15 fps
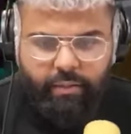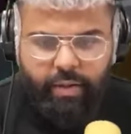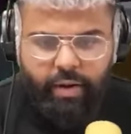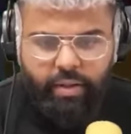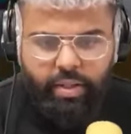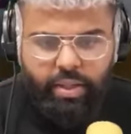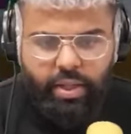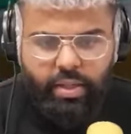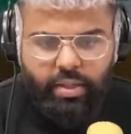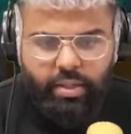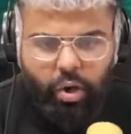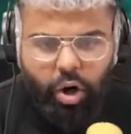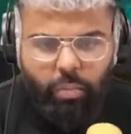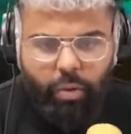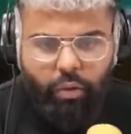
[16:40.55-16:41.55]
Very
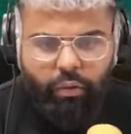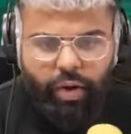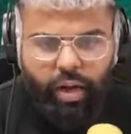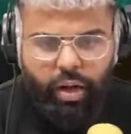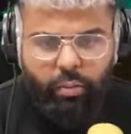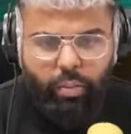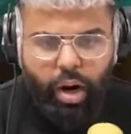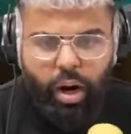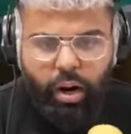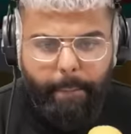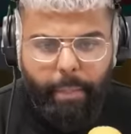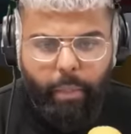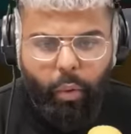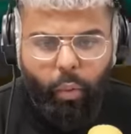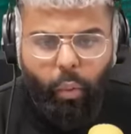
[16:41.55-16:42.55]
sus. Come over here, bruh.
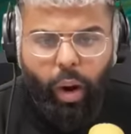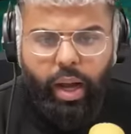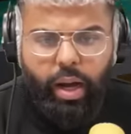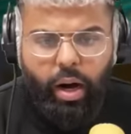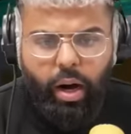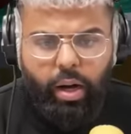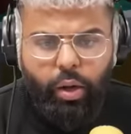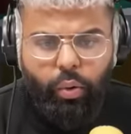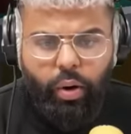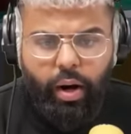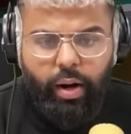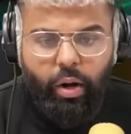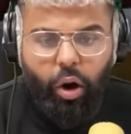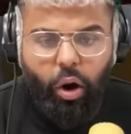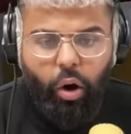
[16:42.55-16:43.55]
Why are you
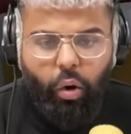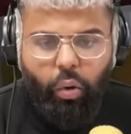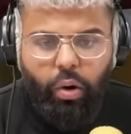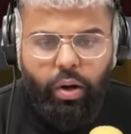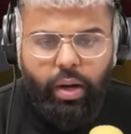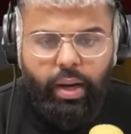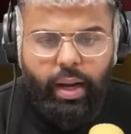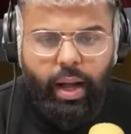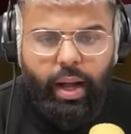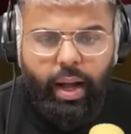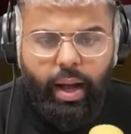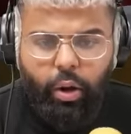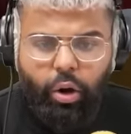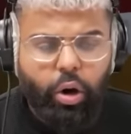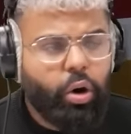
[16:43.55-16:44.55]
running? Oh, look at
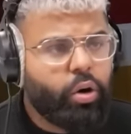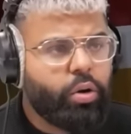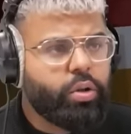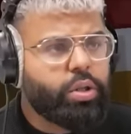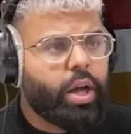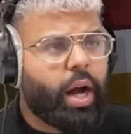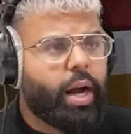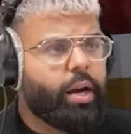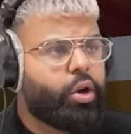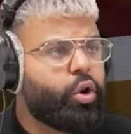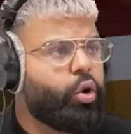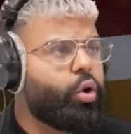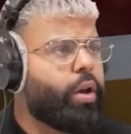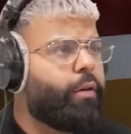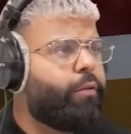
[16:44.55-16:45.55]
that. Look who's dying to
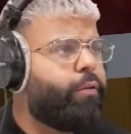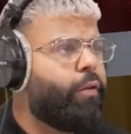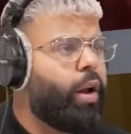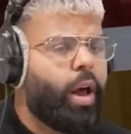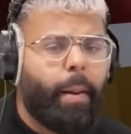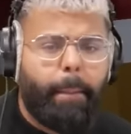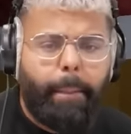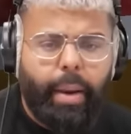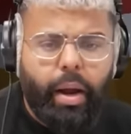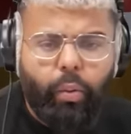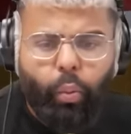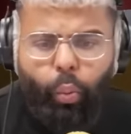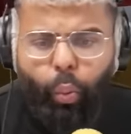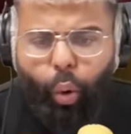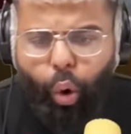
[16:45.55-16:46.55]
the flipping
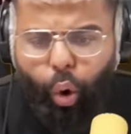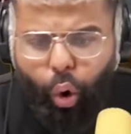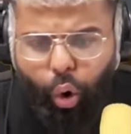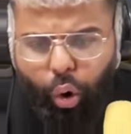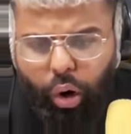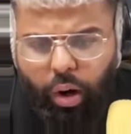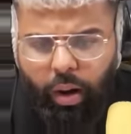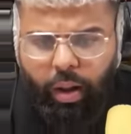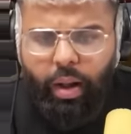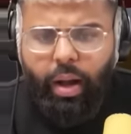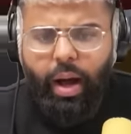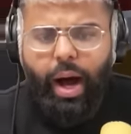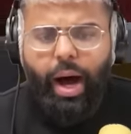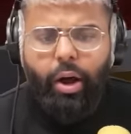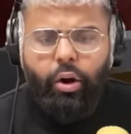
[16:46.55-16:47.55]
wall.
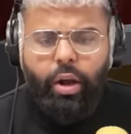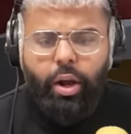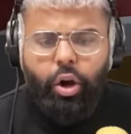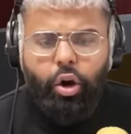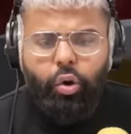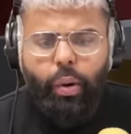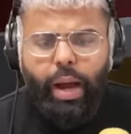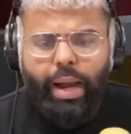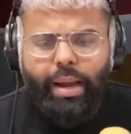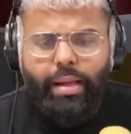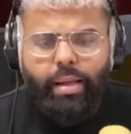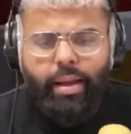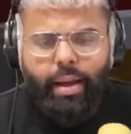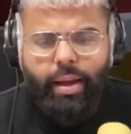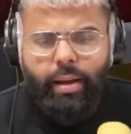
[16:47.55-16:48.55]
I don't need to do
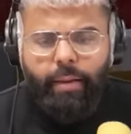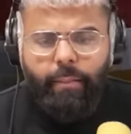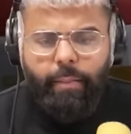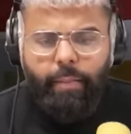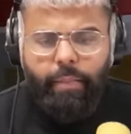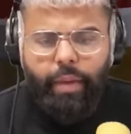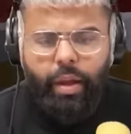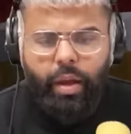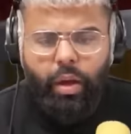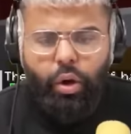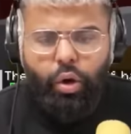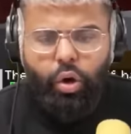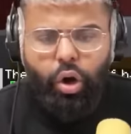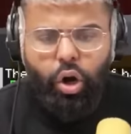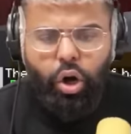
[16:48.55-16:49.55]
anything.
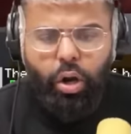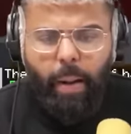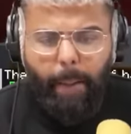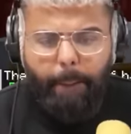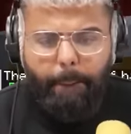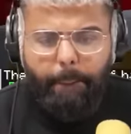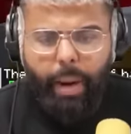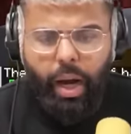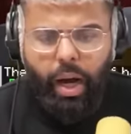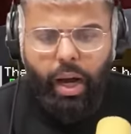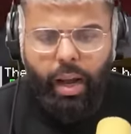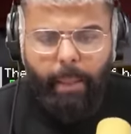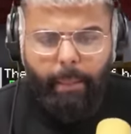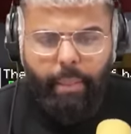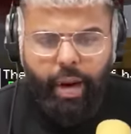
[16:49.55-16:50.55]

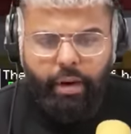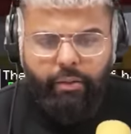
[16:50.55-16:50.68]
Goodbye, my